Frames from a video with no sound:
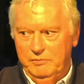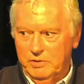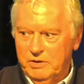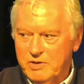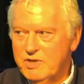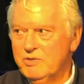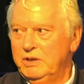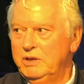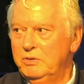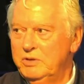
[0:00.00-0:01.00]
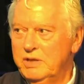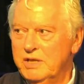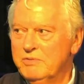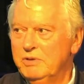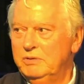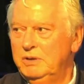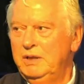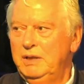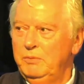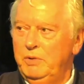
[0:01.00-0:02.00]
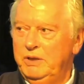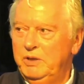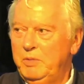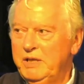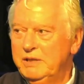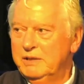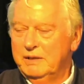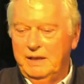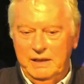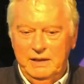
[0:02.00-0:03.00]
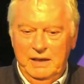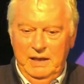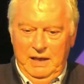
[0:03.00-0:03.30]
Everyone else is running Goodyear years, well. We can do better than that.